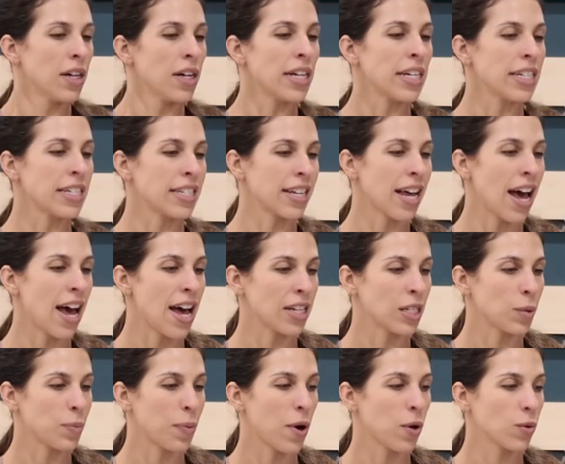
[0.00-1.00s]
He
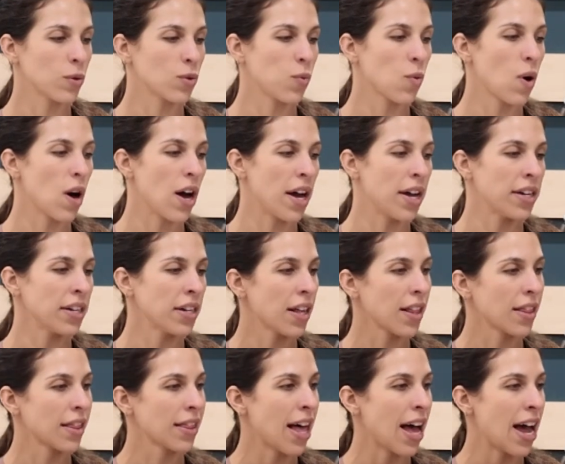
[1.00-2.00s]
says, pose 1,
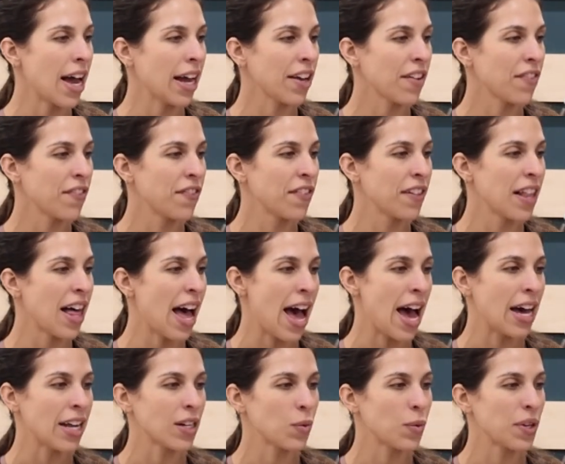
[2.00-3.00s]
lie
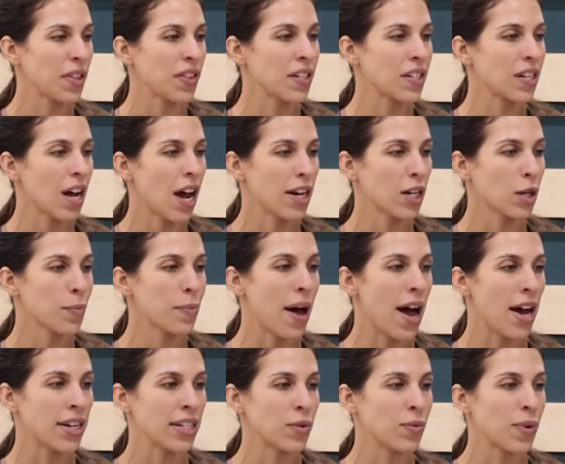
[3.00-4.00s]
flat with entire
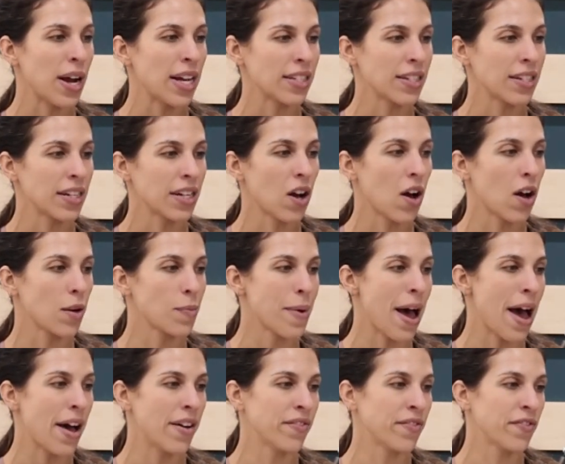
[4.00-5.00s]
body resting on
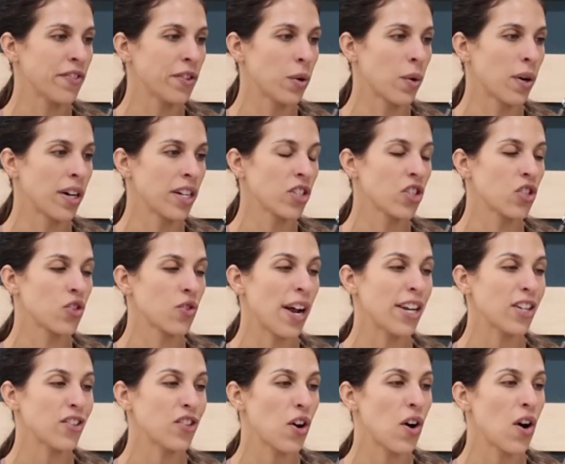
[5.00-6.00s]
mat and floor,
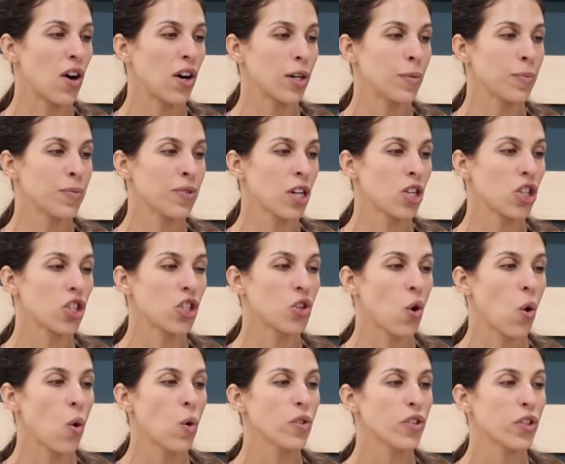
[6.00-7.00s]
stretch arms,
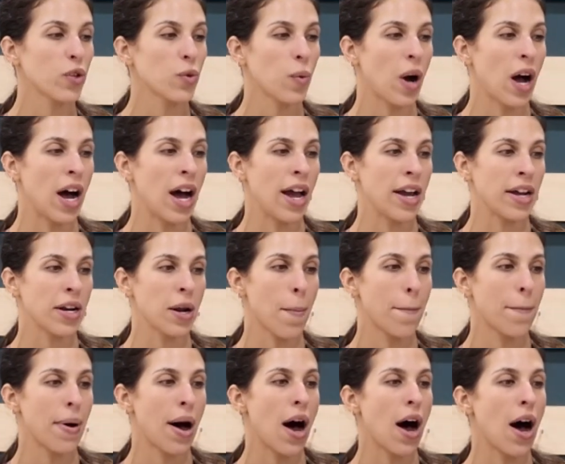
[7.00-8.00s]
shoulder wide,
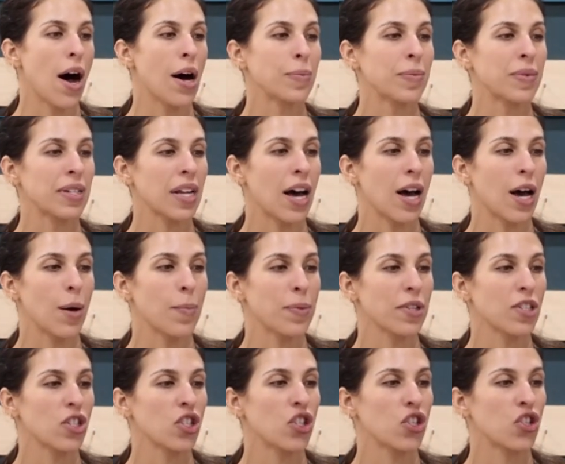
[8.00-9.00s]
palms up,
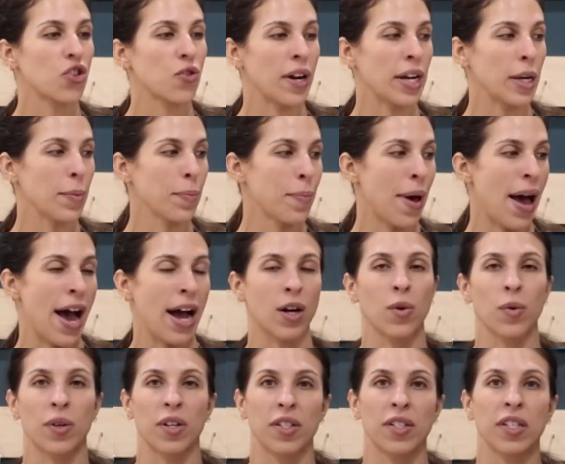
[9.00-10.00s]
straight
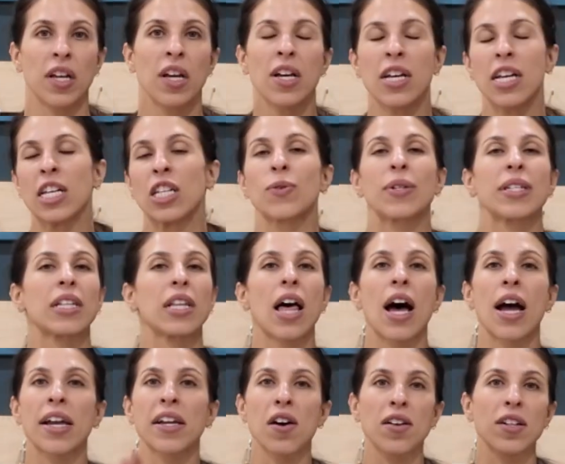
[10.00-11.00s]
backwards. So he's
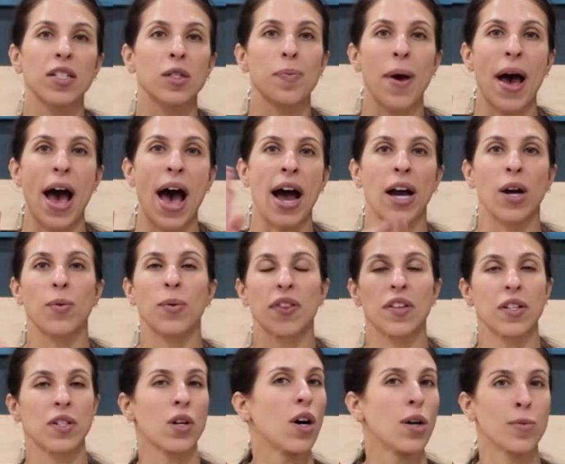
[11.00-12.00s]
lying on his back with
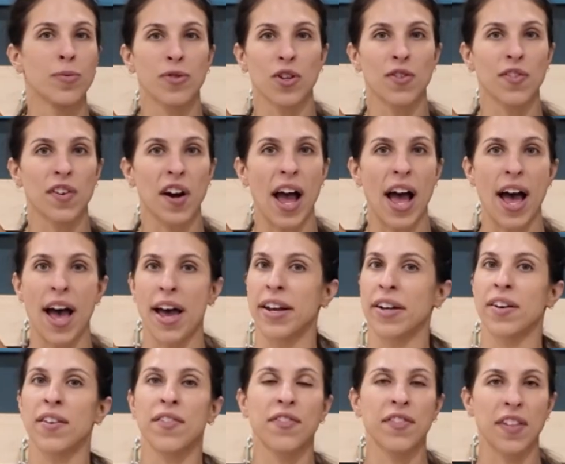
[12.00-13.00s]
his arms
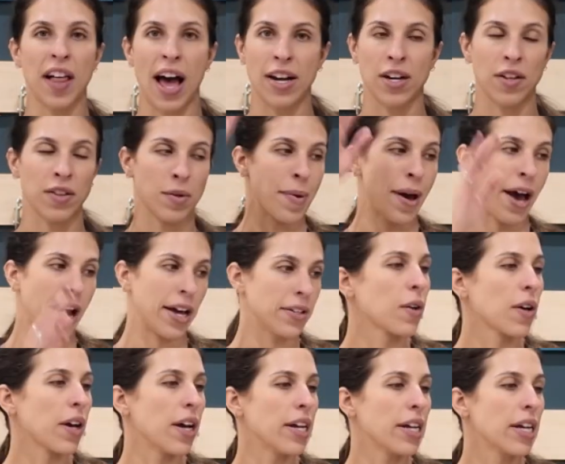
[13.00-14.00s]
overhead, flat on the mat,
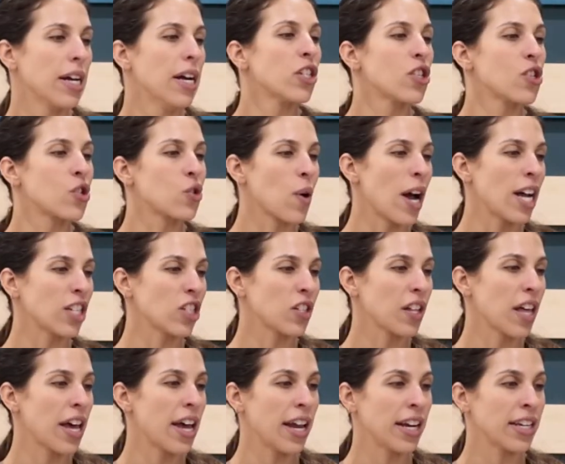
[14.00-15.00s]
okay? Stretch
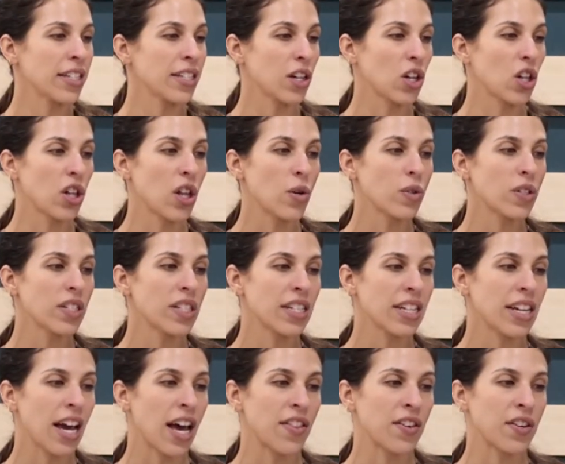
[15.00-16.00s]
legs close
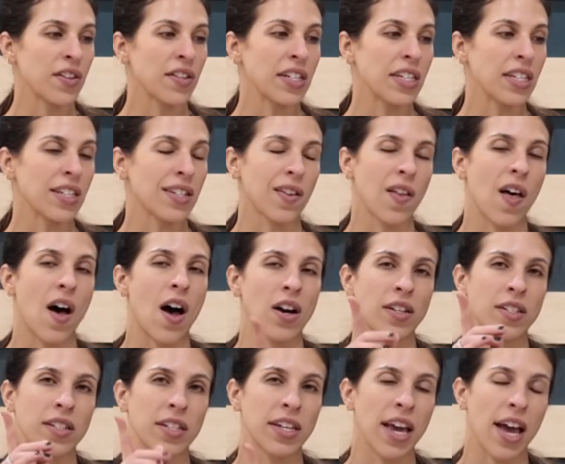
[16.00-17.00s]
together, knees
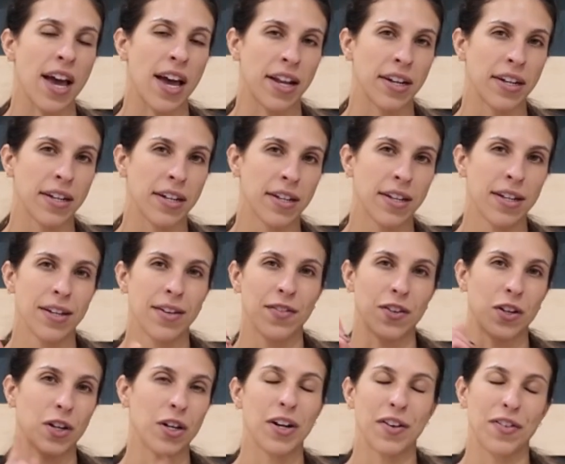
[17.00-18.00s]
locked. Again,
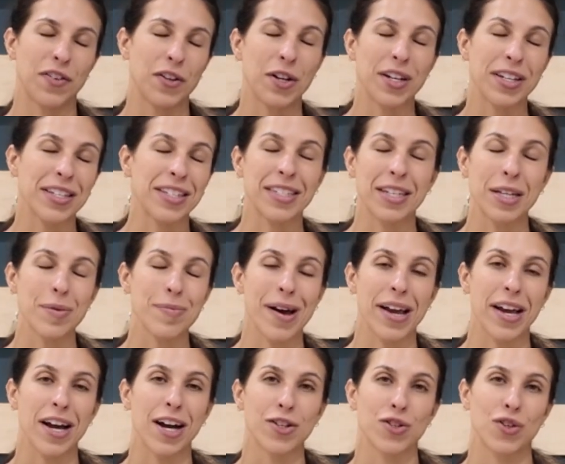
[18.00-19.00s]
if you didn't see my
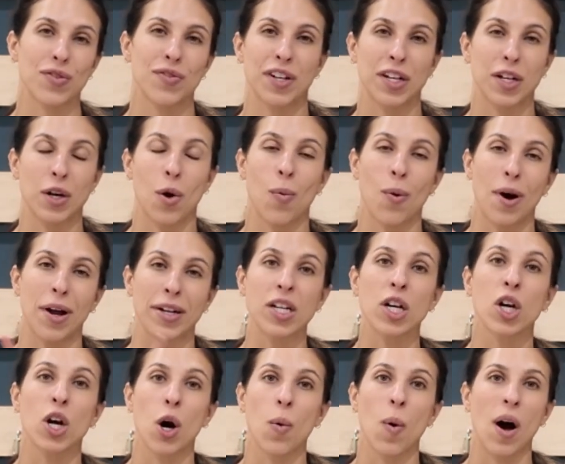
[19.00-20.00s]
100 video, 1,
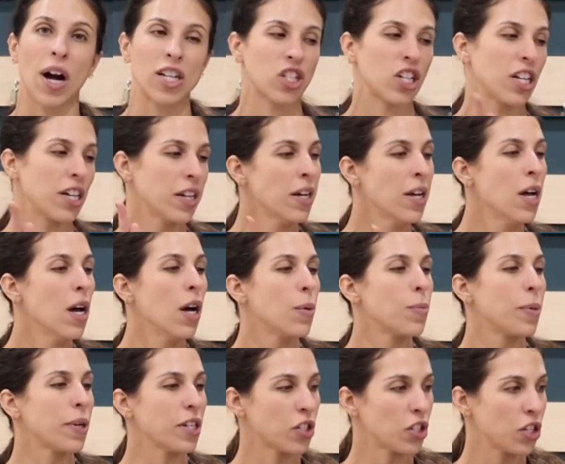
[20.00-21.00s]
go watch it.
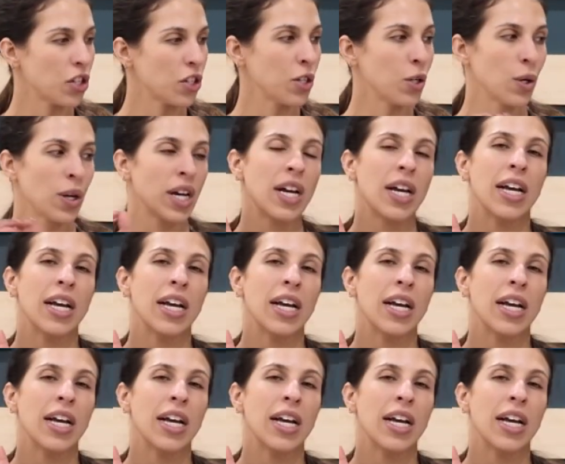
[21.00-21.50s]
But 2,